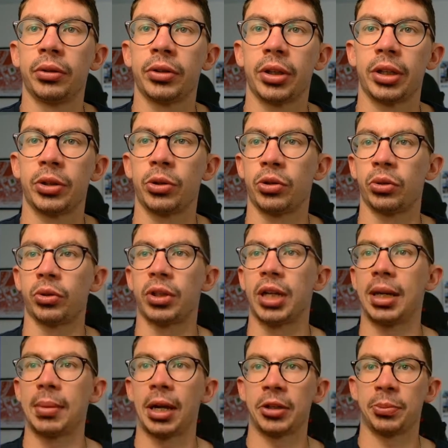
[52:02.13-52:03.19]
This is your
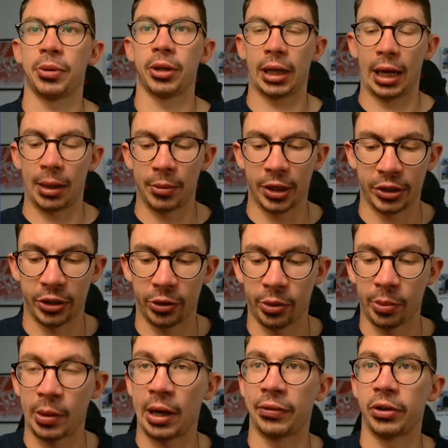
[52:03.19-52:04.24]
team as per Gameweek 2.
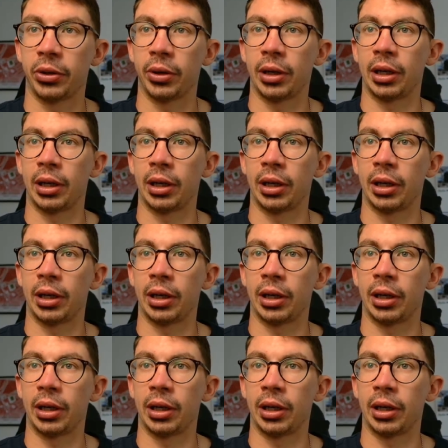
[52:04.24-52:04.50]
Might have to do it